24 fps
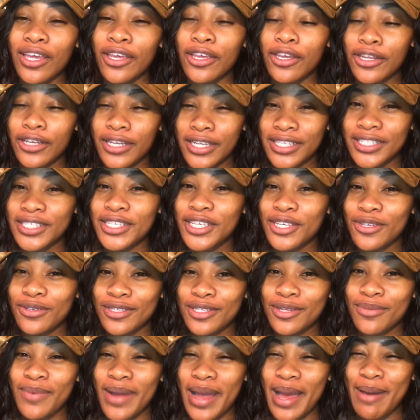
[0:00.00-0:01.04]
you need to
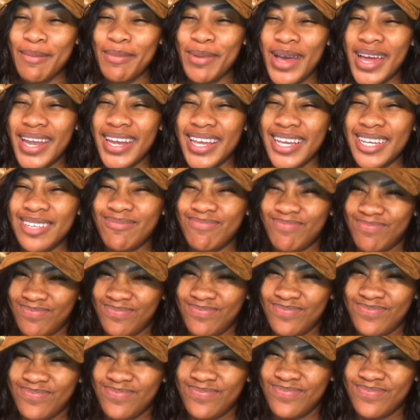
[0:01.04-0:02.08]
use a wrap, honey.
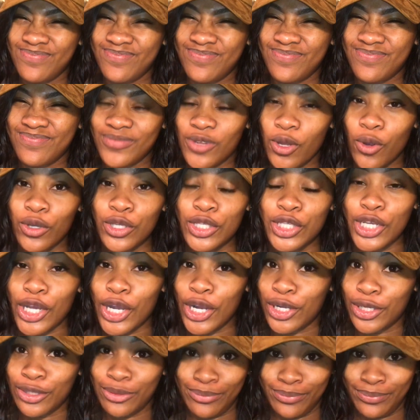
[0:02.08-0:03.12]
Or
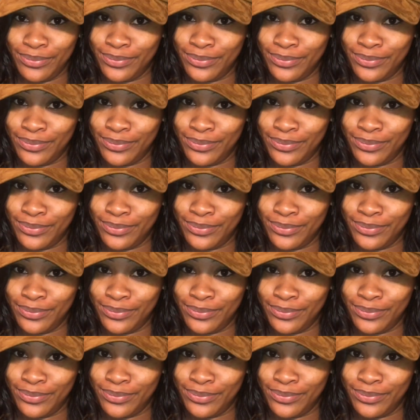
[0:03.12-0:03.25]
sir.